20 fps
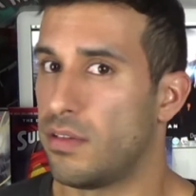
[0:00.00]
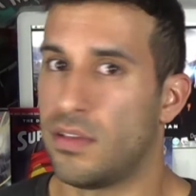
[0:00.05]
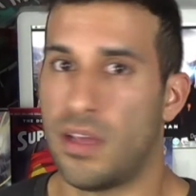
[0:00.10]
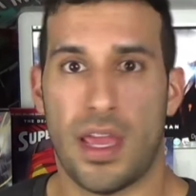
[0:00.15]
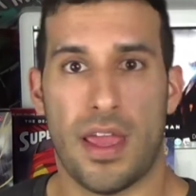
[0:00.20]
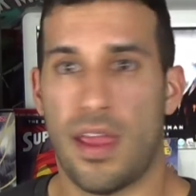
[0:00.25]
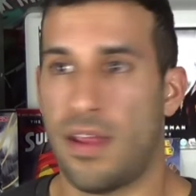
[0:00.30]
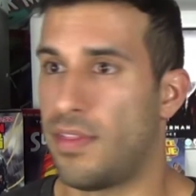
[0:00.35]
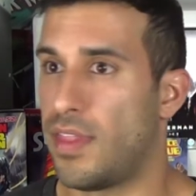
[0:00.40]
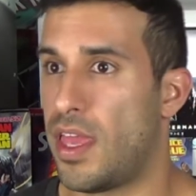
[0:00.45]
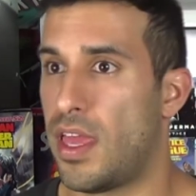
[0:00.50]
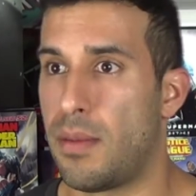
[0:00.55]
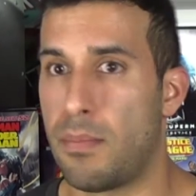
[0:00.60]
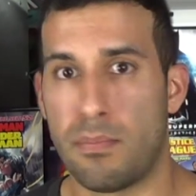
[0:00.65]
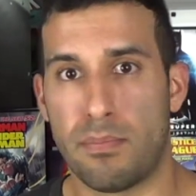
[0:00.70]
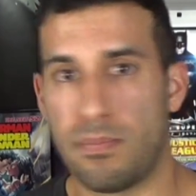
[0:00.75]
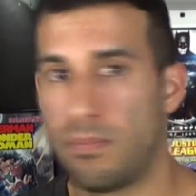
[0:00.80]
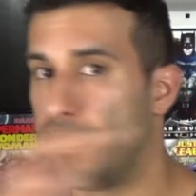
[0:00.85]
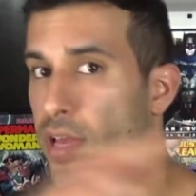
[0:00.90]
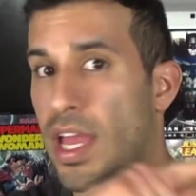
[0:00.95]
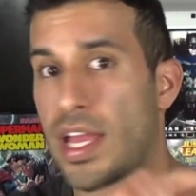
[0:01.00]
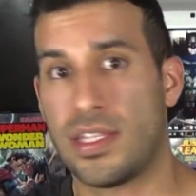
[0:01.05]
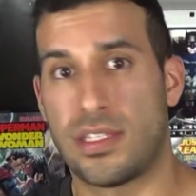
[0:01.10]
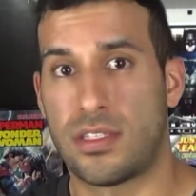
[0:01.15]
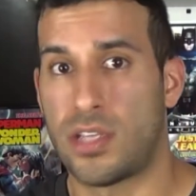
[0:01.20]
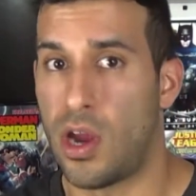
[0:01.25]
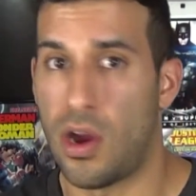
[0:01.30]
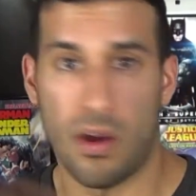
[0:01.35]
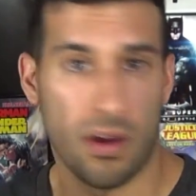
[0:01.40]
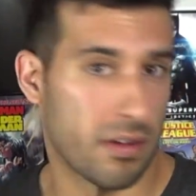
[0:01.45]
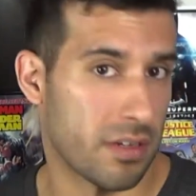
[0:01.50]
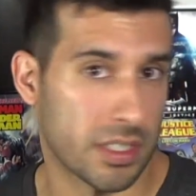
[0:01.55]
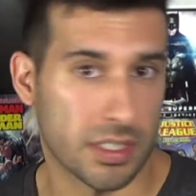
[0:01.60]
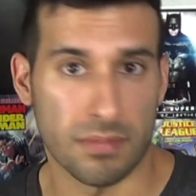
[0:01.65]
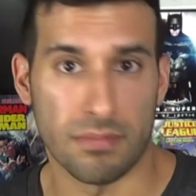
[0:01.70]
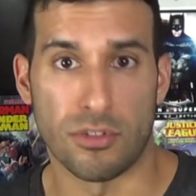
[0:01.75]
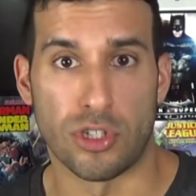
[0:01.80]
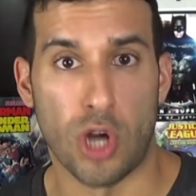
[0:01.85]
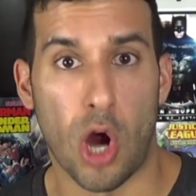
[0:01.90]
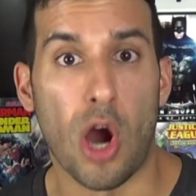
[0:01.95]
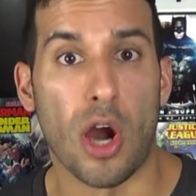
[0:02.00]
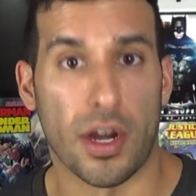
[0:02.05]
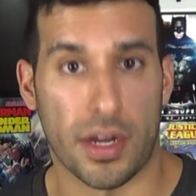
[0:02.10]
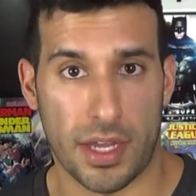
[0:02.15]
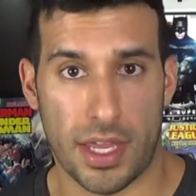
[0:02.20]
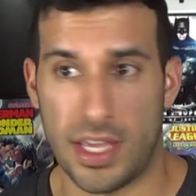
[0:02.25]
and then it turned dark.